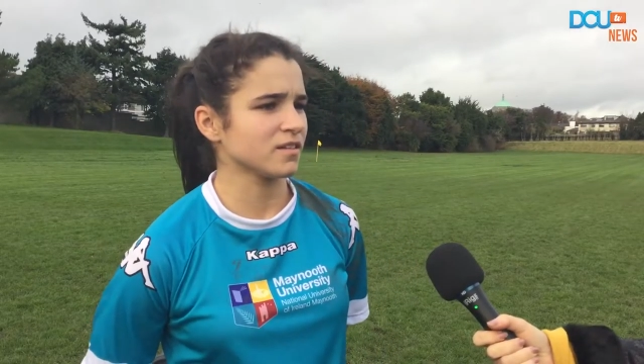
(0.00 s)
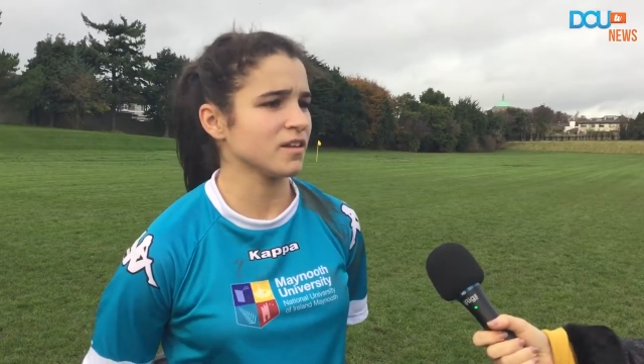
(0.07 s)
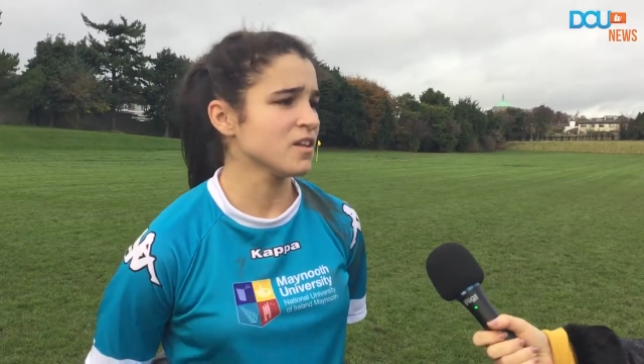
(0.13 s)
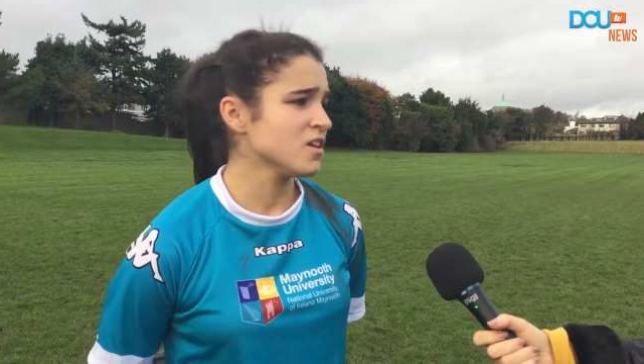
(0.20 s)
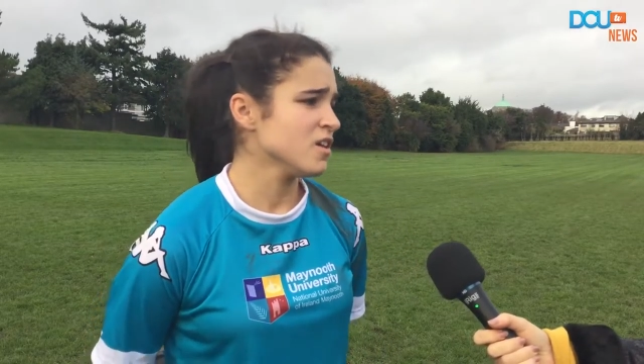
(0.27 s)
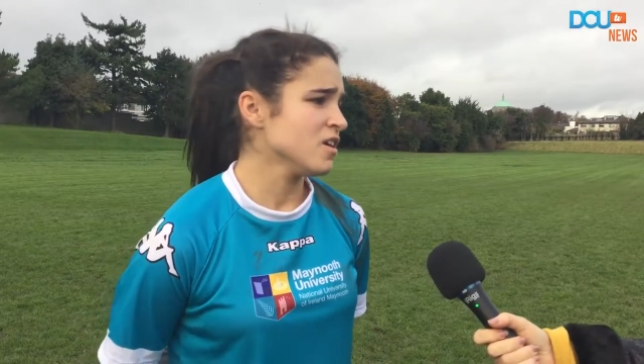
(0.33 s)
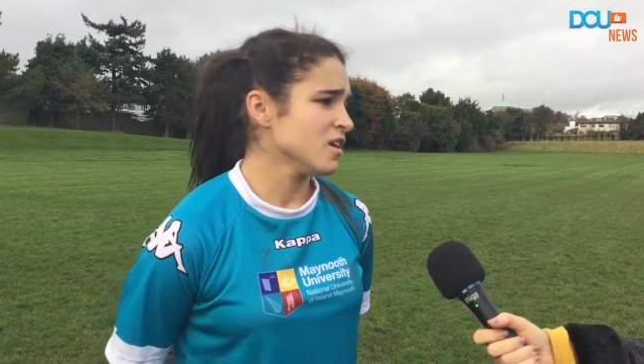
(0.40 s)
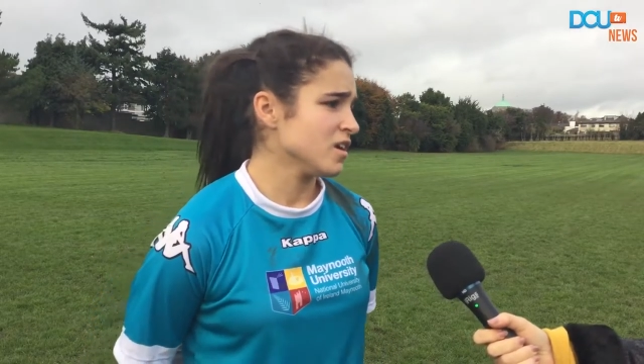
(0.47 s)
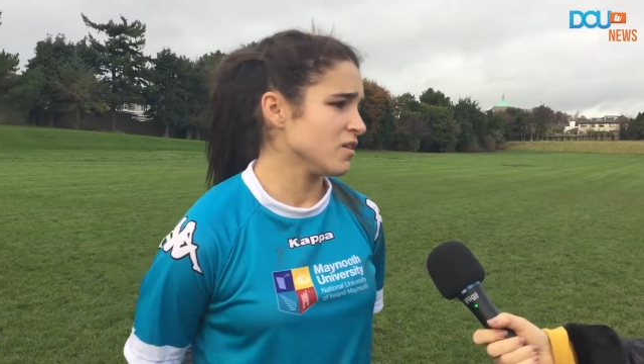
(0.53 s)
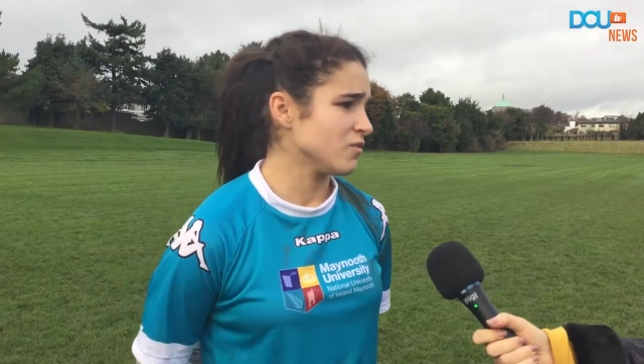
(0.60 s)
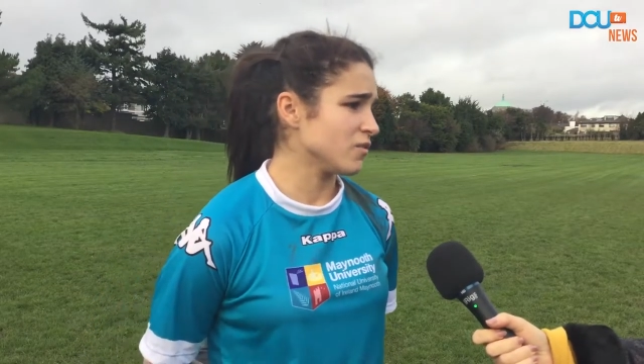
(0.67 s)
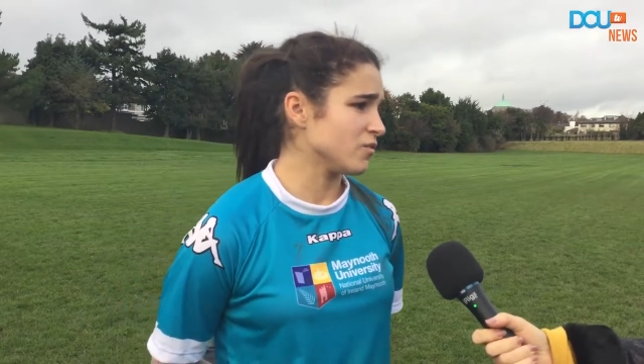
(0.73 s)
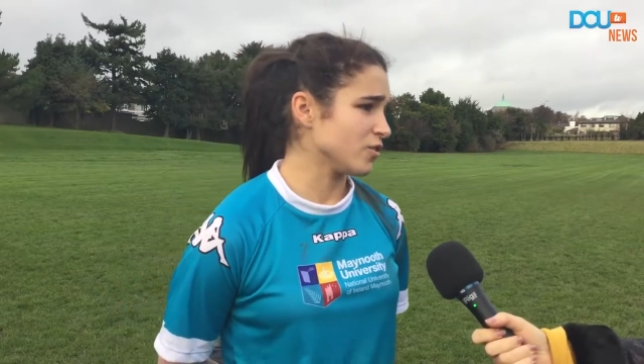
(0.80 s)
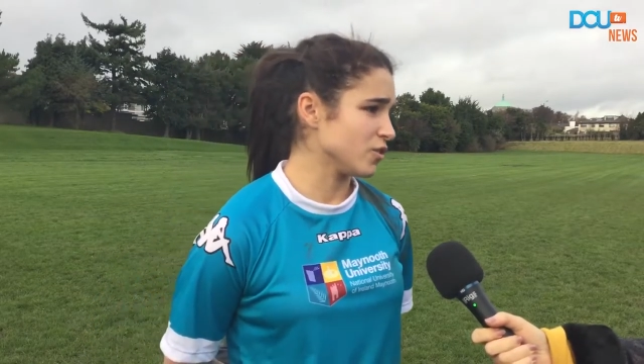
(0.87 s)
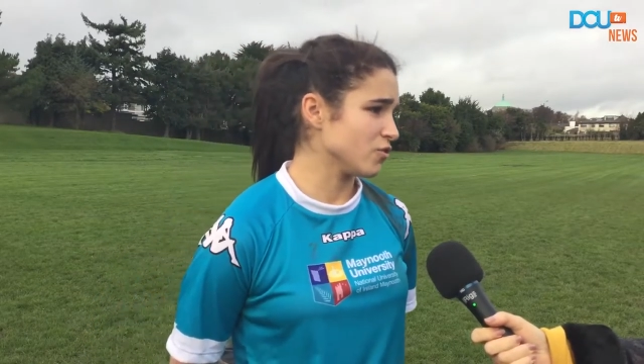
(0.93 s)
And
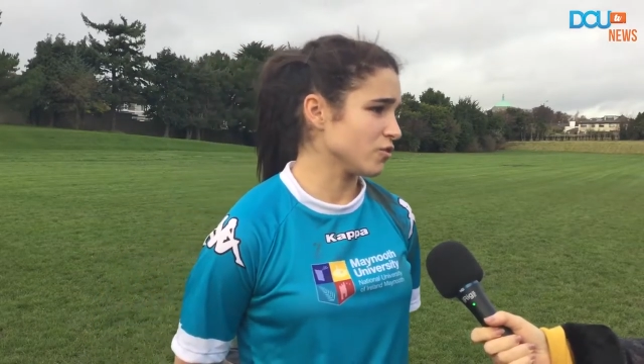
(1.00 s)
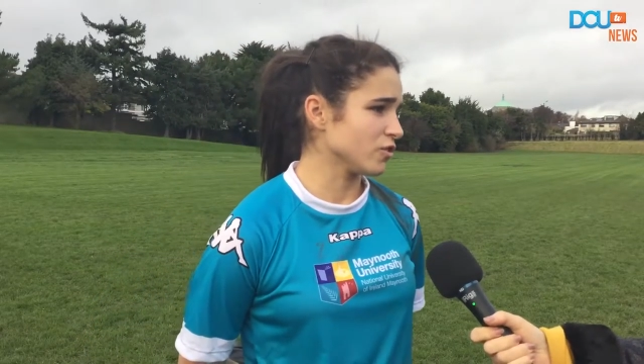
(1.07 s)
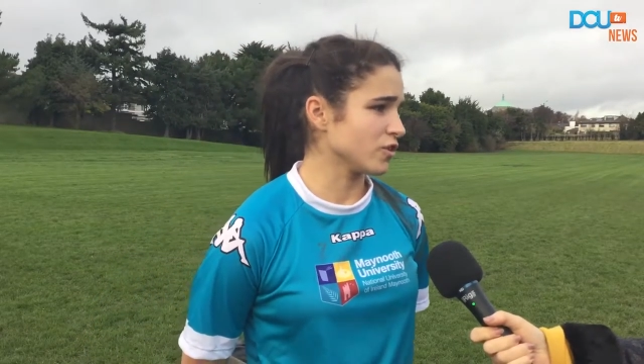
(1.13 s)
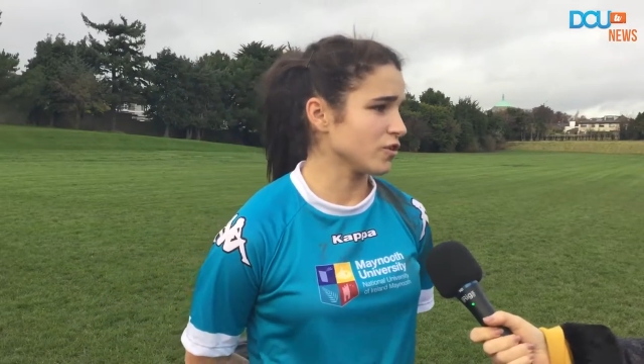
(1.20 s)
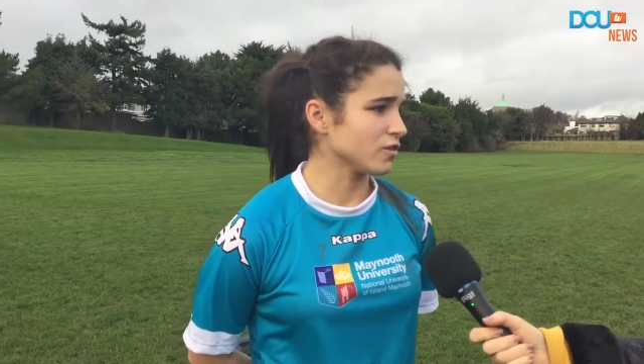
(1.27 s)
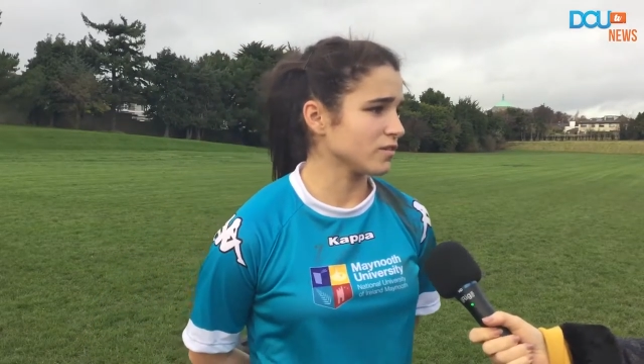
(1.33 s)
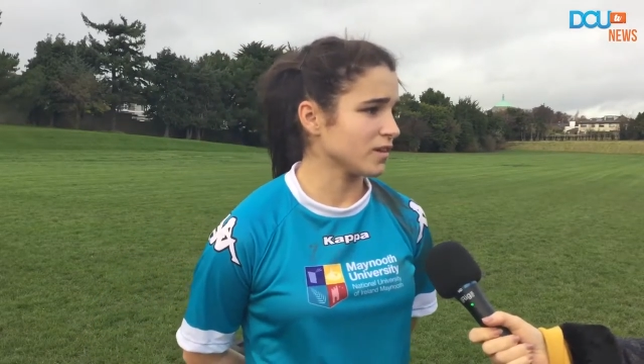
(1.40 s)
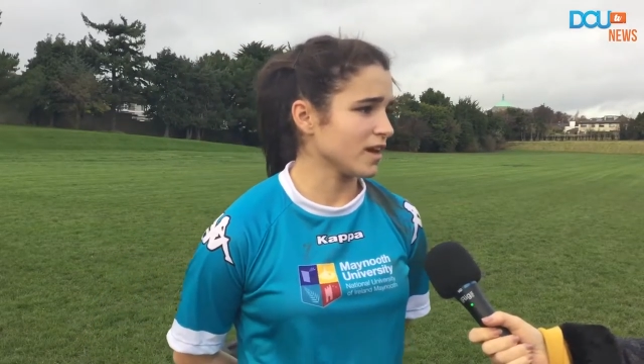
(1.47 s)
even for the other girls,